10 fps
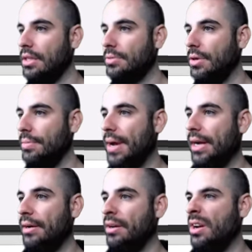Put a
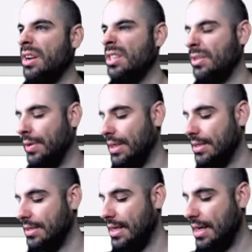background on it so we can
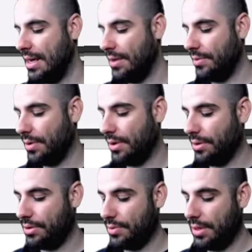see it, and we'll call
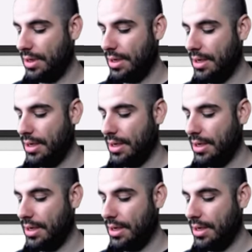this one